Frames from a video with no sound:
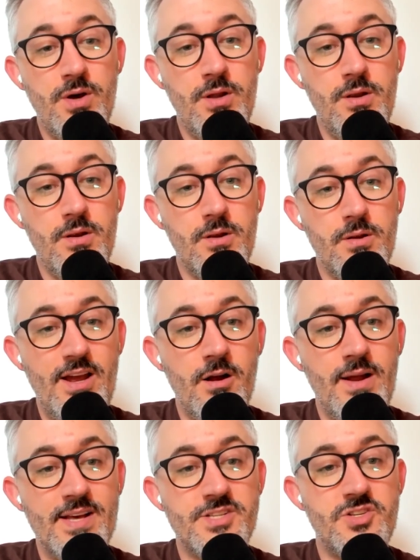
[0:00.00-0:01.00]
one
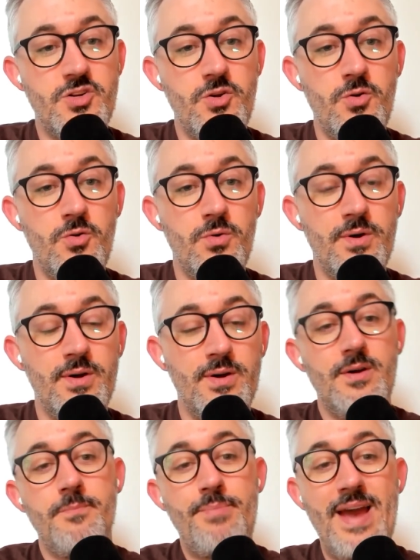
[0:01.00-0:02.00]
here is to
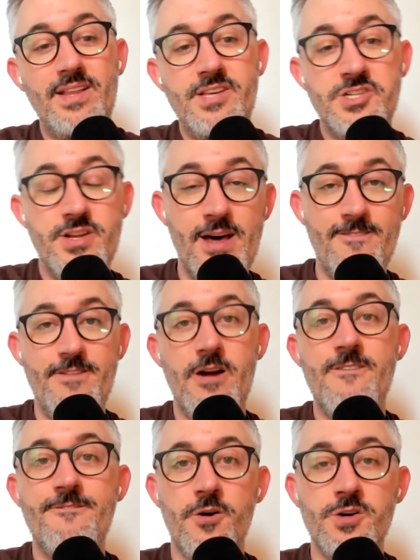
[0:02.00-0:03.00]
pay attention to that
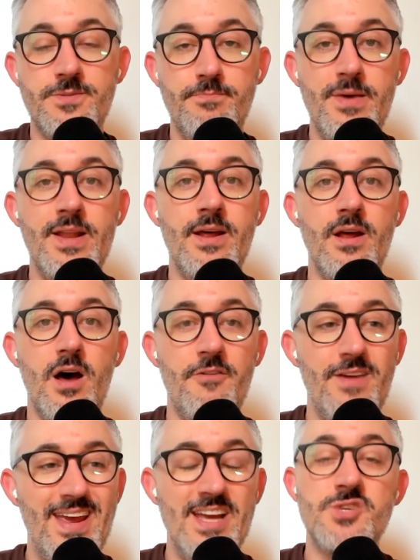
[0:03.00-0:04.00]
very first minute
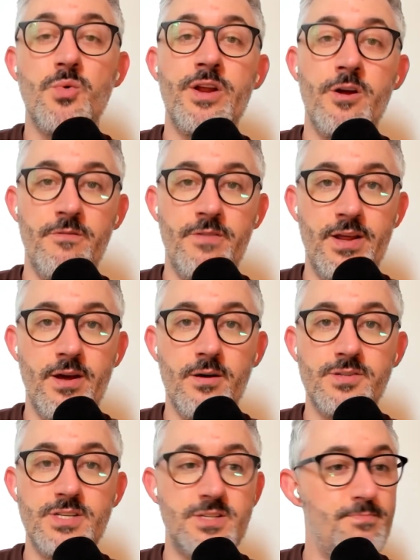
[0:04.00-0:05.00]
of each one of your
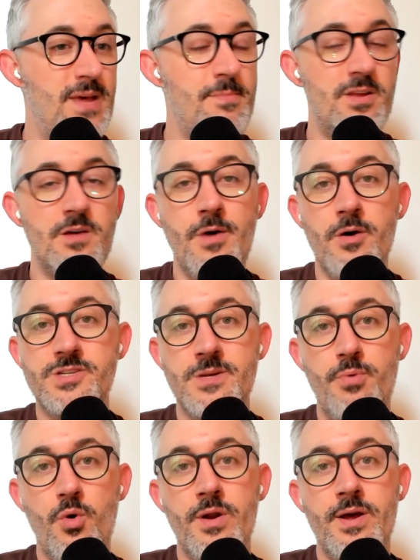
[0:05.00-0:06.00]
videos. It's maybe the most
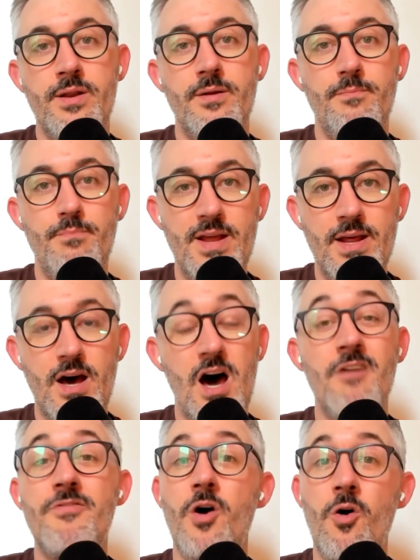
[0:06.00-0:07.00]
important minute
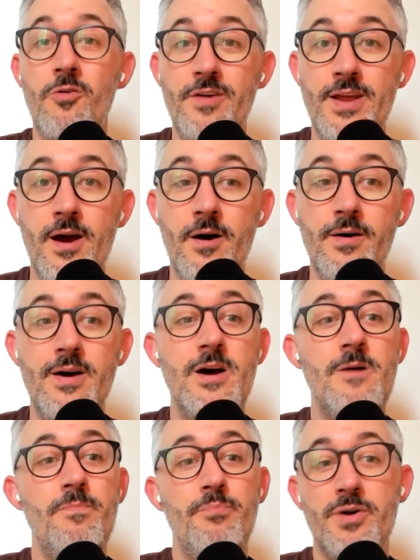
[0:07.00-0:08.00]
of the whole video,
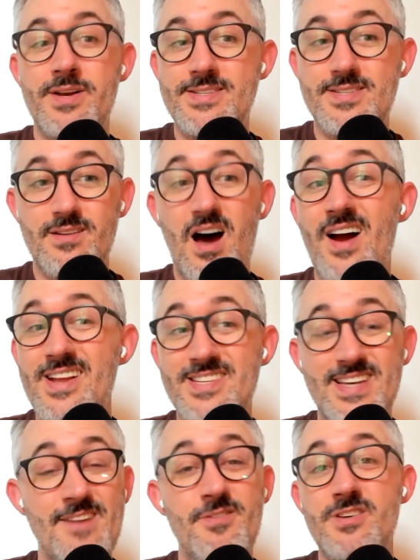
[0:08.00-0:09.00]
because
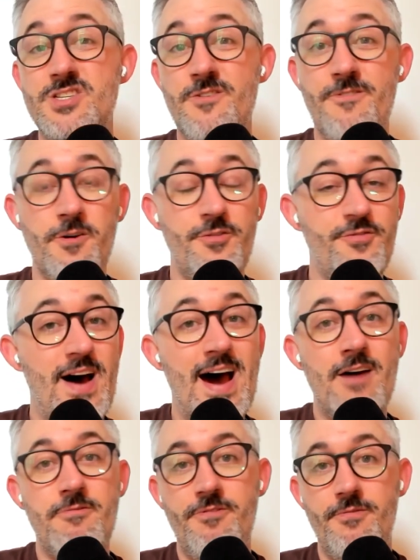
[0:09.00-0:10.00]
honestly, even just the first
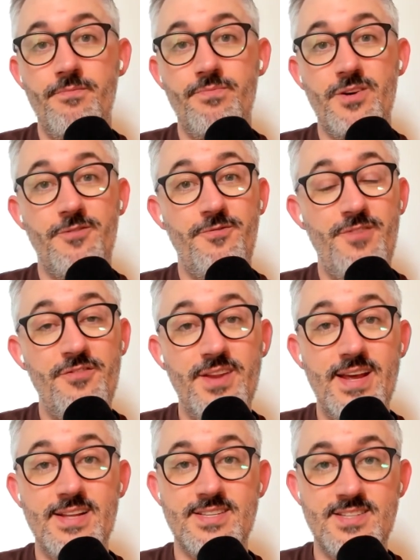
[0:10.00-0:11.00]
5 to
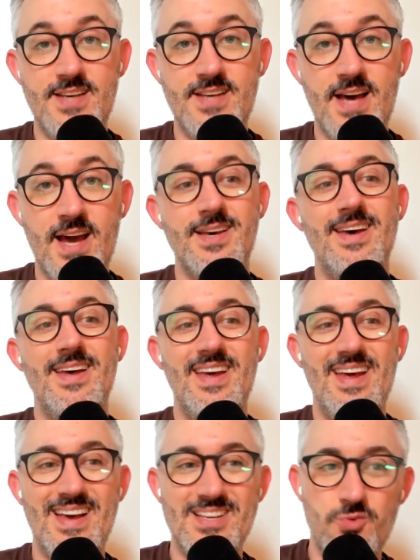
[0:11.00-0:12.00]
15 seconds
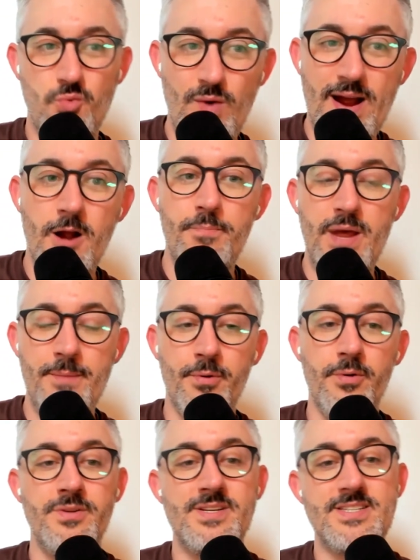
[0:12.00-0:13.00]
is where
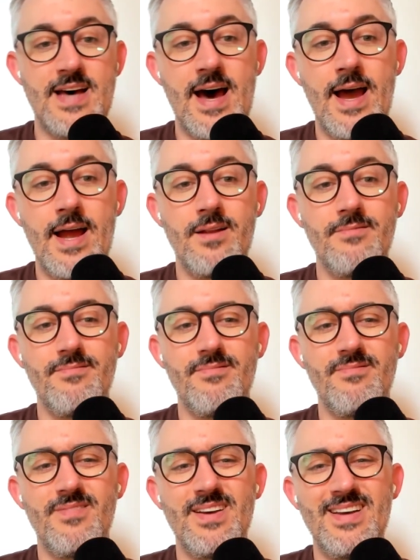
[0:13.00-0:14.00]
people decide,
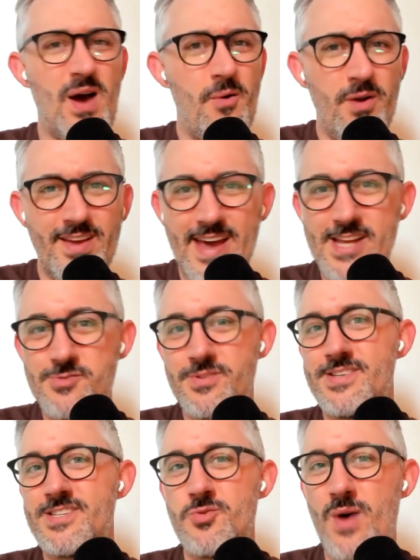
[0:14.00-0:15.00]
do I want to engage
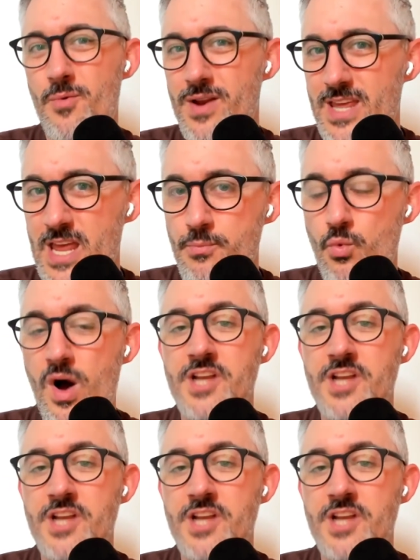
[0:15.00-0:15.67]
with this? Do I want to keep